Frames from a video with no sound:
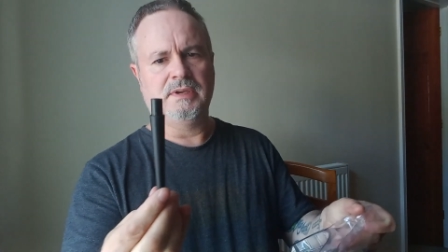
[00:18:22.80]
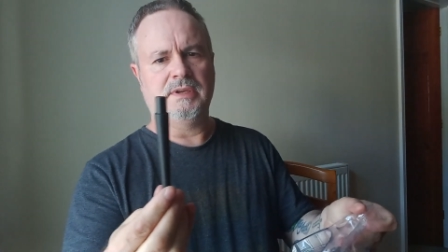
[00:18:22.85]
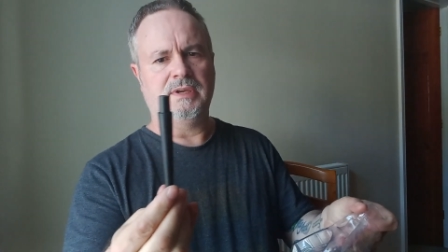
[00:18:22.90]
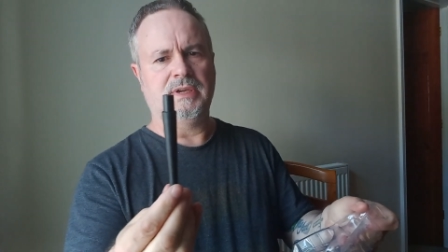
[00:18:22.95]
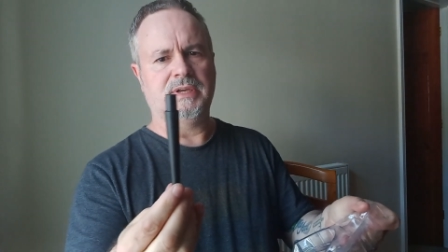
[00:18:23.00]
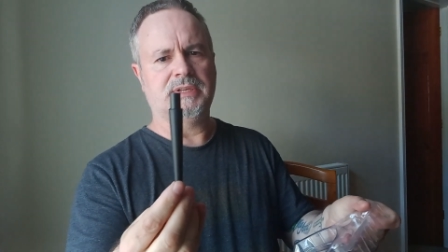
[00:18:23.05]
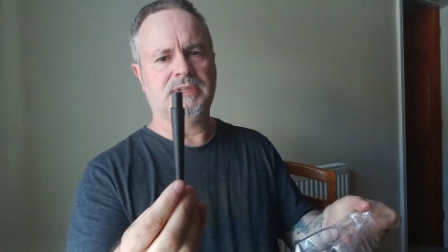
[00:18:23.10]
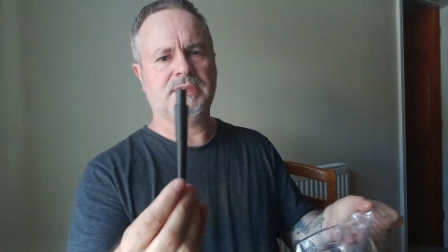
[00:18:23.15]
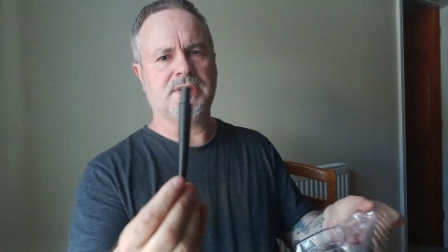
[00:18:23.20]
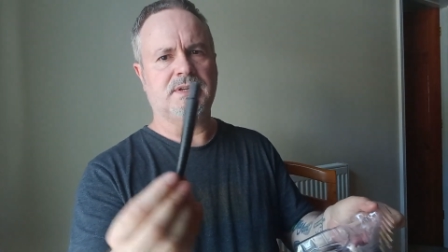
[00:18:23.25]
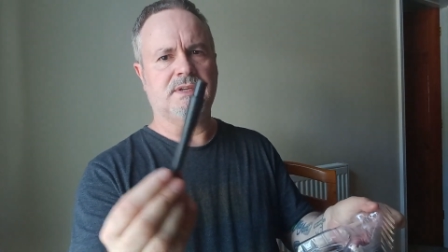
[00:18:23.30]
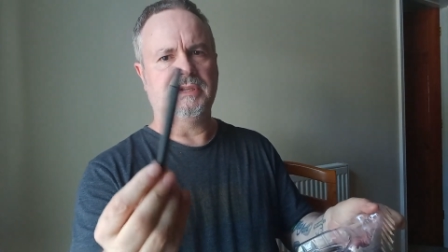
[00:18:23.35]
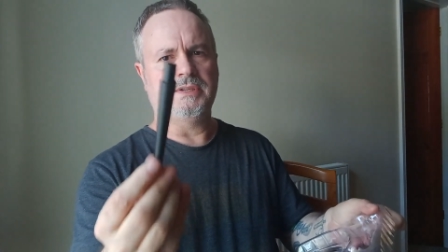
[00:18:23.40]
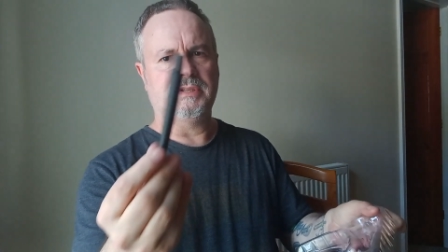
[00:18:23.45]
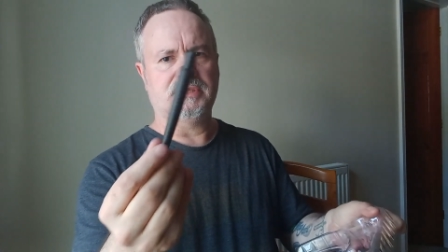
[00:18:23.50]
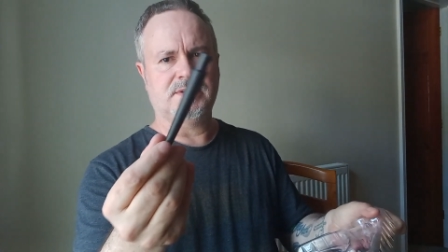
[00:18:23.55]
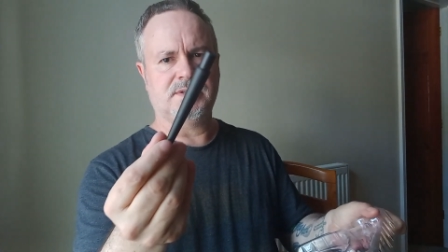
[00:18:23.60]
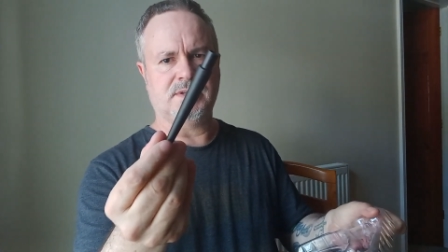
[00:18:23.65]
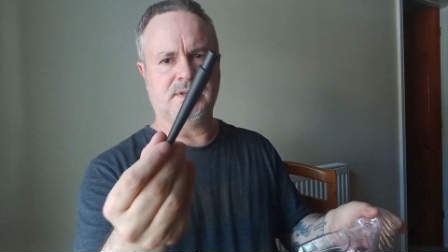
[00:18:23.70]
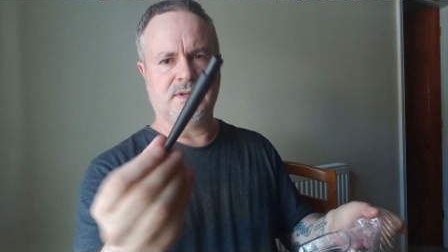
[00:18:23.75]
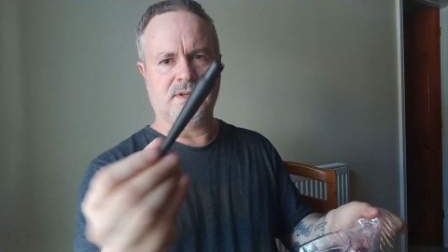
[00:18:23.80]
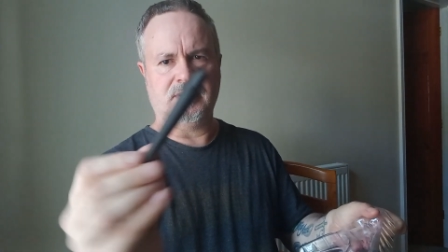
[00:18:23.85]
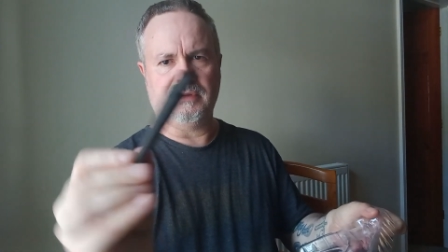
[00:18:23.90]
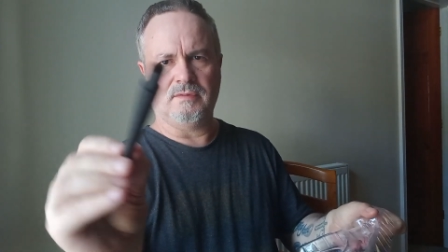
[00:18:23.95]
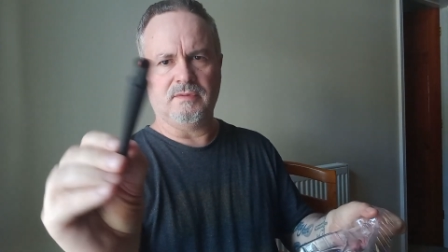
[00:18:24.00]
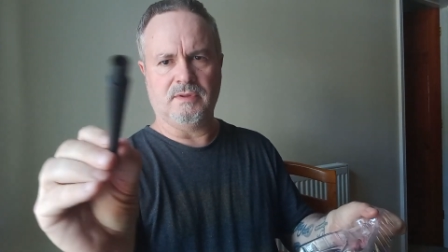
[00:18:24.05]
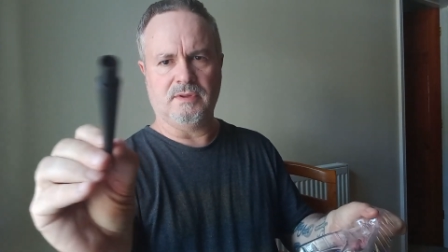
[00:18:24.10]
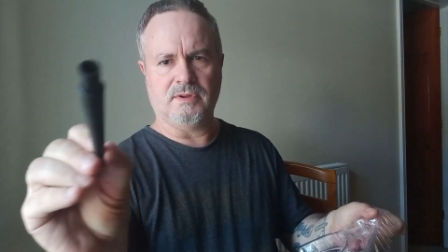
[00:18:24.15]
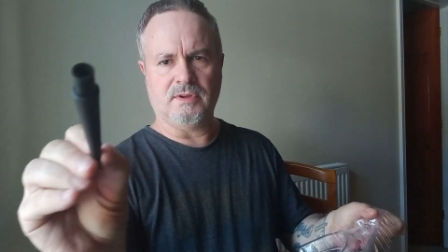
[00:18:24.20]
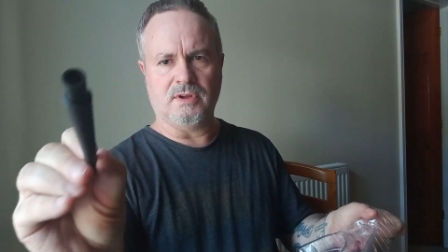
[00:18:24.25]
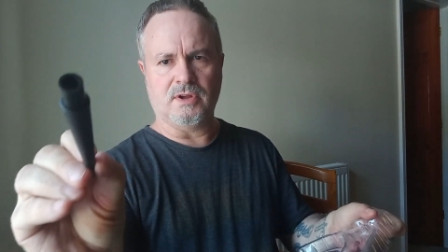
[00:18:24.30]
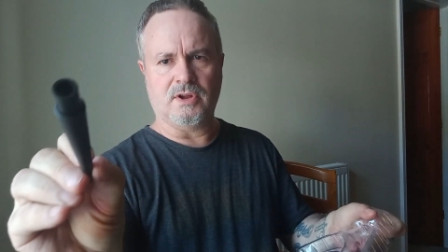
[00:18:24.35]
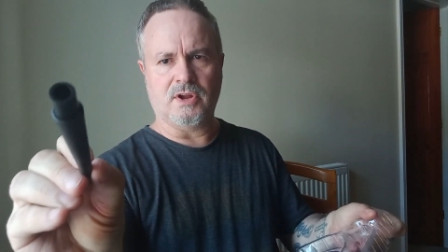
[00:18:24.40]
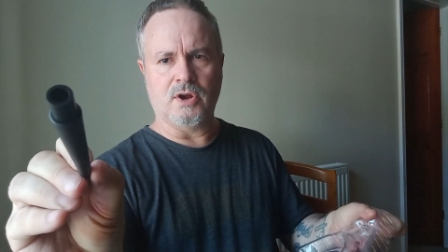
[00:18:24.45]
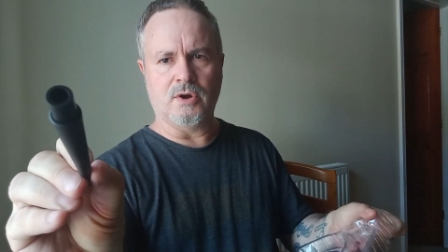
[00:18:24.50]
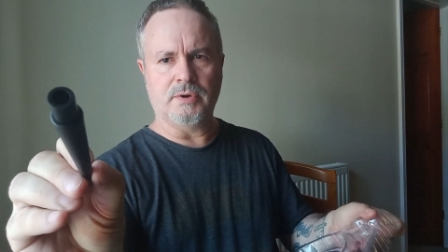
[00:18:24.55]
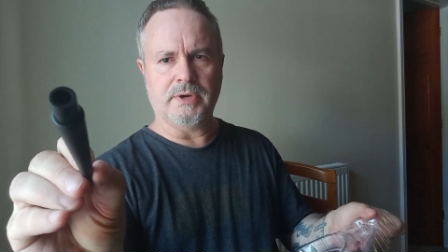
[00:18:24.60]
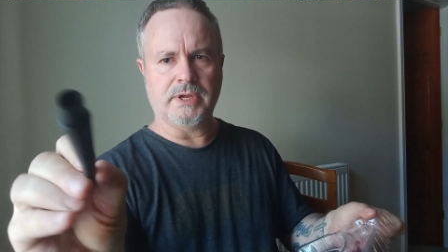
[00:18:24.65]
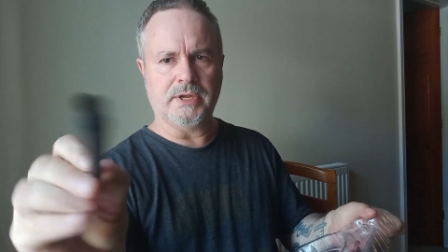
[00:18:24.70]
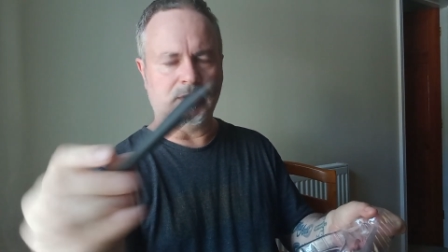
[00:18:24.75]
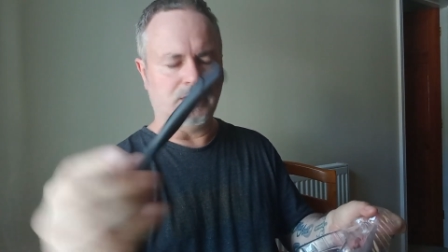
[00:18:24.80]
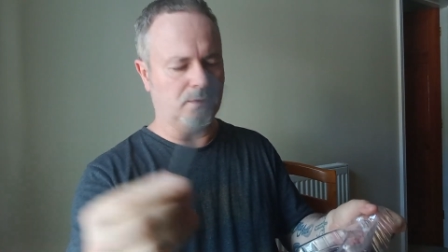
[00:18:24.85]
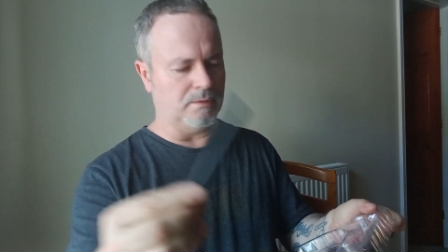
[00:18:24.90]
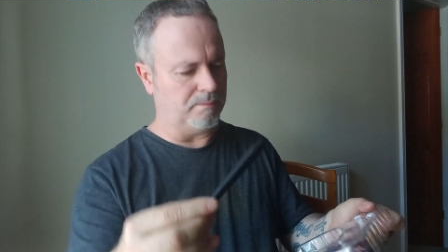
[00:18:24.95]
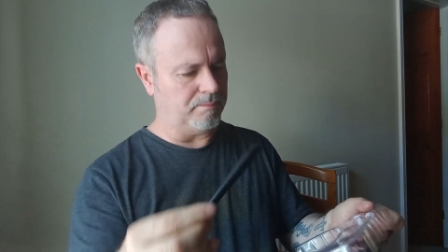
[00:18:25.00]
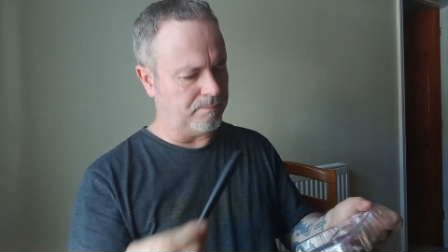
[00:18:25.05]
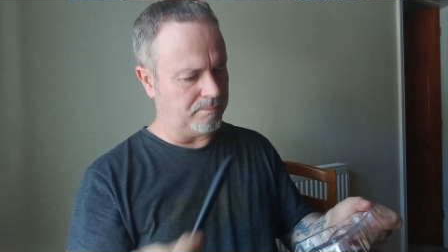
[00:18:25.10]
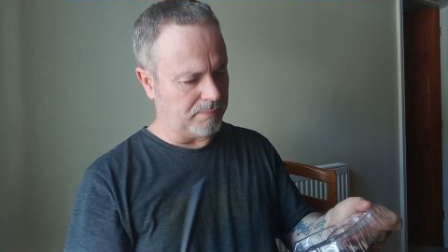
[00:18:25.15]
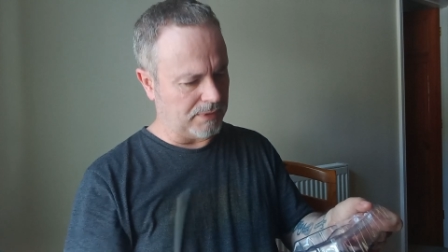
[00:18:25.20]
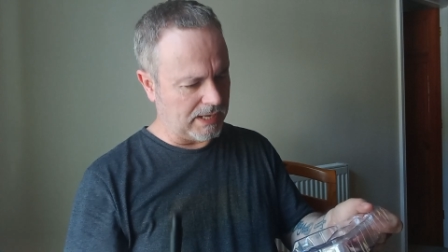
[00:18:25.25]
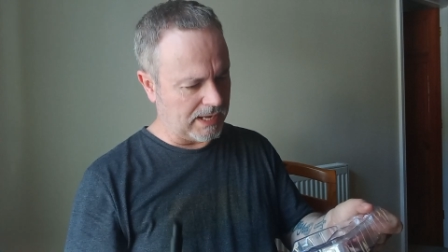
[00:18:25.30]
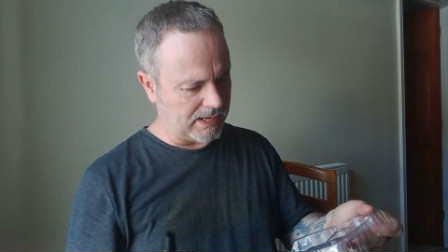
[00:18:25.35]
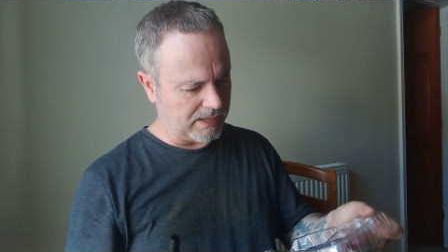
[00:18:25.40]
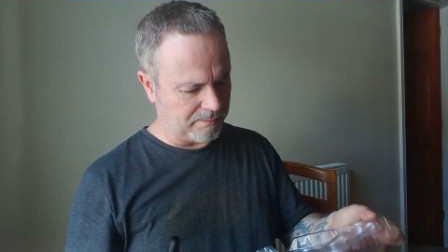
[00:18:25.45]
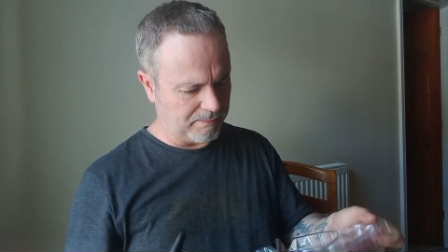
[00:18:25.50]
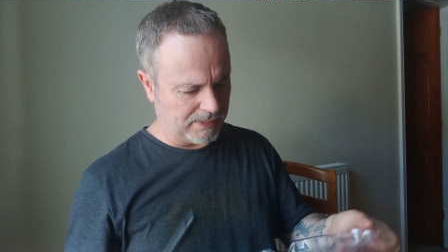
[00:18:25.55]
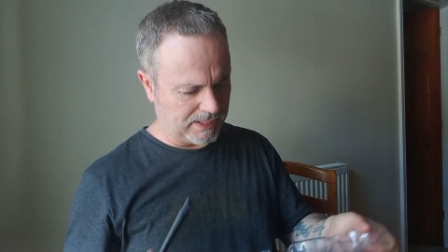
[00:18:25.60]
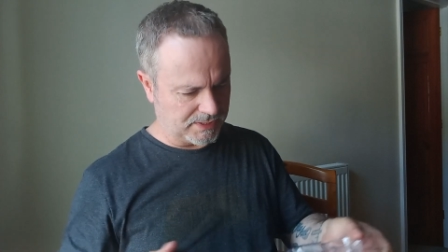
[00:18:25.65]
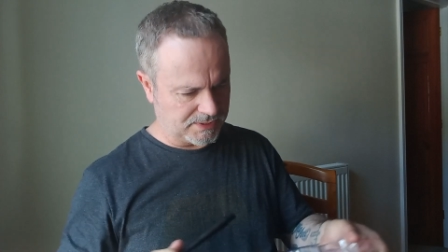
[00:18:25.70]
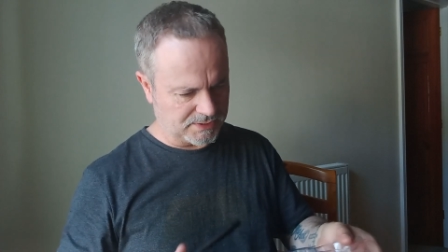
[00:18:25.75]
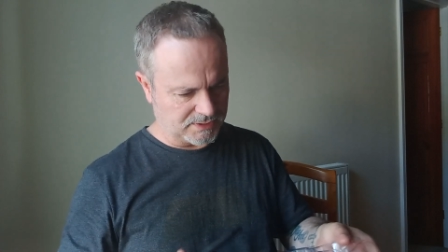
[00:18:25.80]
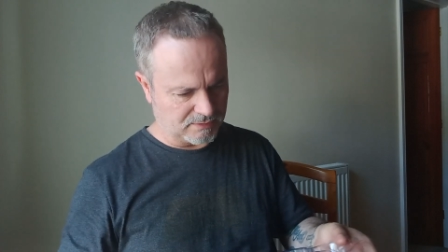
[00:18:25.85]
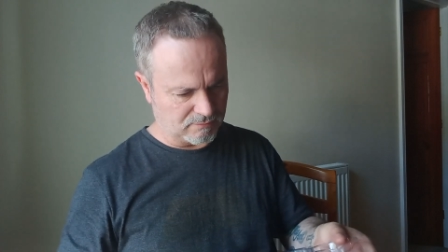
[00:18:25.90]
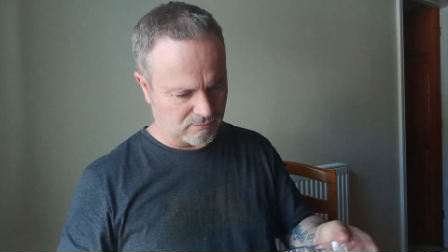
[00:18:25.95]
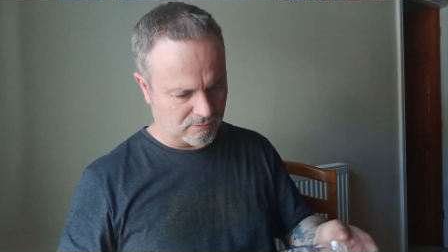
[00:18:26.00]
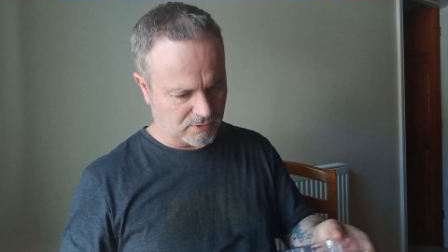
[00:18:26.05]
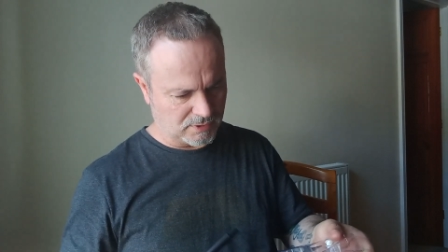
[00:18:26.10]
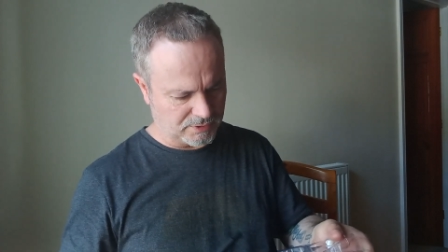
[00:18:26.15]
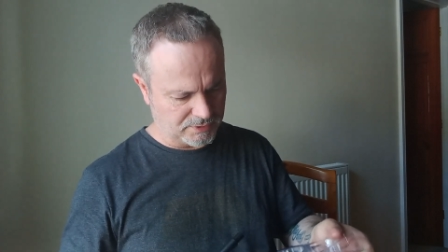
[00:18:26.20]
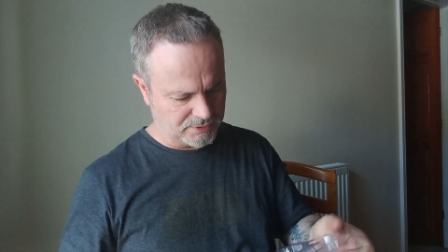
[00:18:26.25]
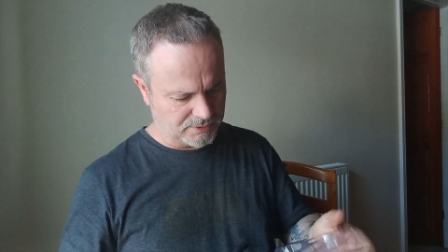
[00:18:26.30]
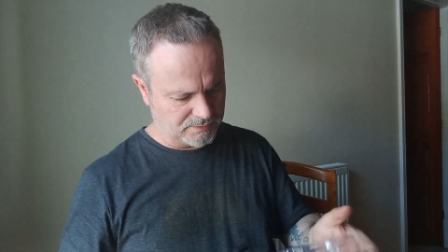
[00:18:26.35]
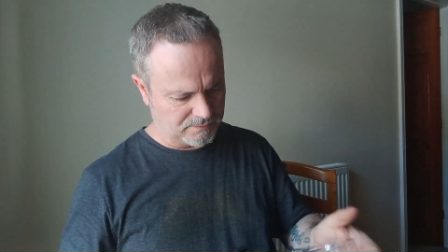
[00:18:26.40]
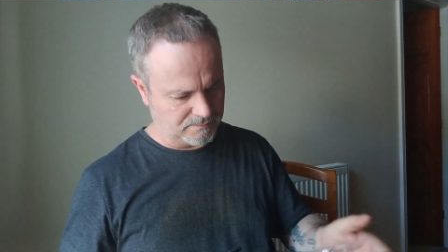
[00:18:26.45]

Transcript: It is a conical black plastic rod,